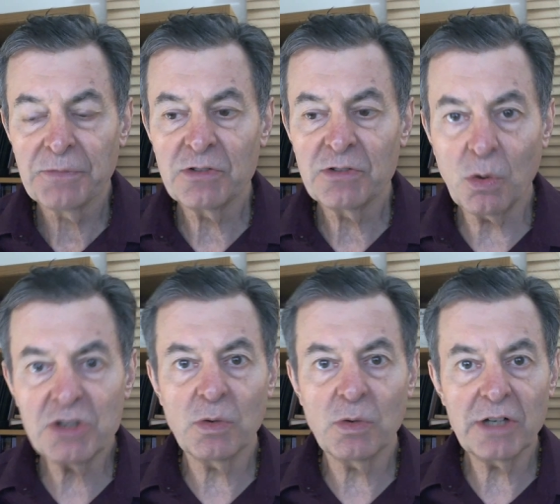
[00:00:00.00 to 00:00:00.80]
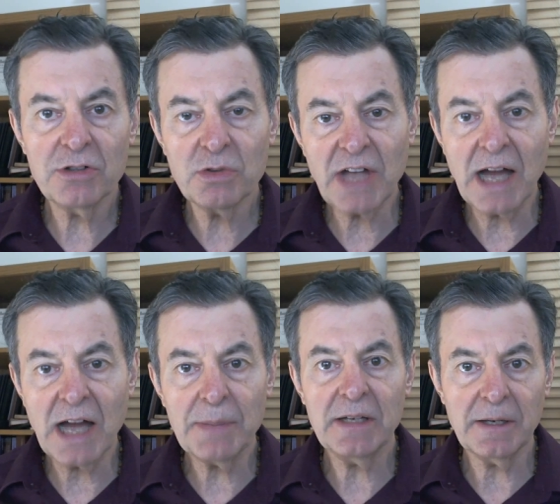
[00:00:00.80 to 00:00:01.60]
So what you want to do is
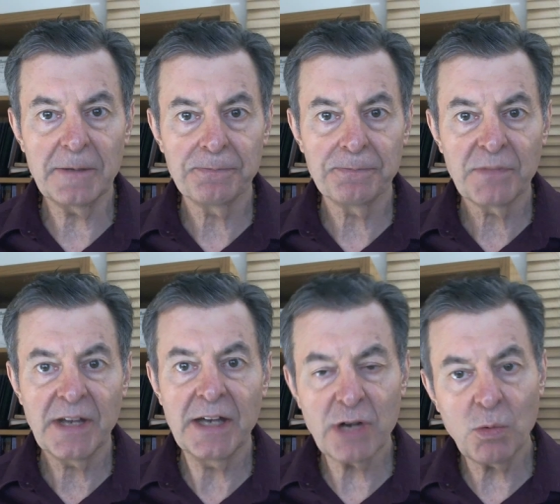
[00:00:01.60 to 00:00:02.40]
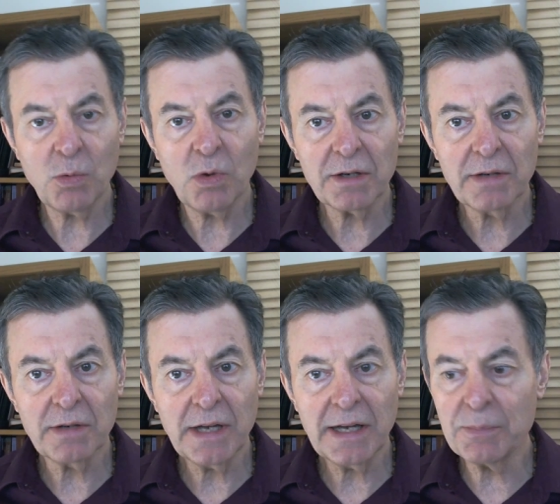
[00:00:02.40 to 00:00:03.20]
stop eating and drink water.
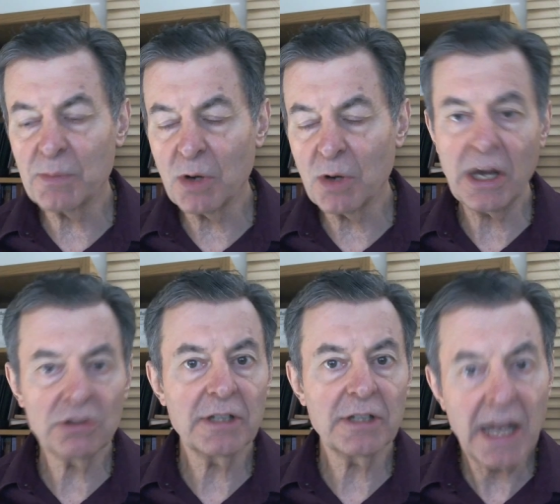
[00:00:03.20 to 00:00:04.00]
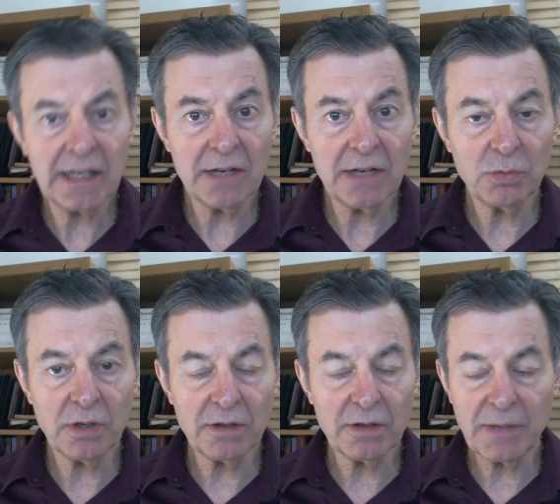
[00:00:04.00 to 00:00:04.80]
And I promote alkaline ionized
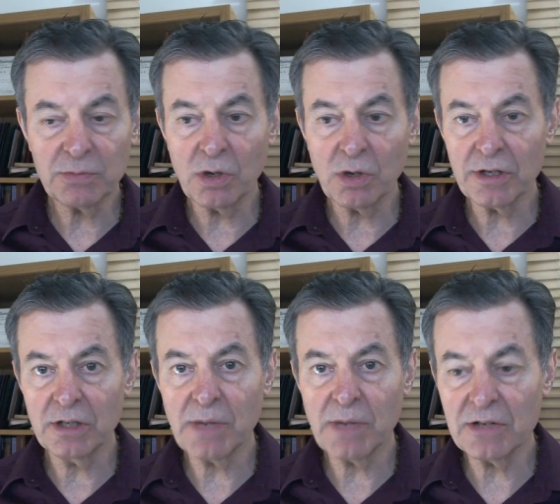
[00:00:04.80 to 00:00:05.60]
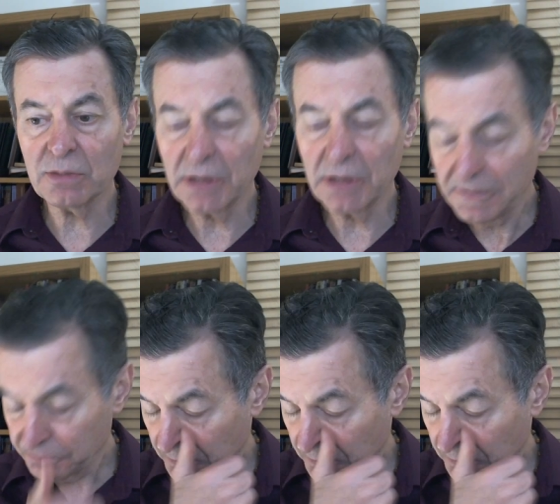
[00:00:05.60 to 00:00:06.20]
water, the best water you can possibly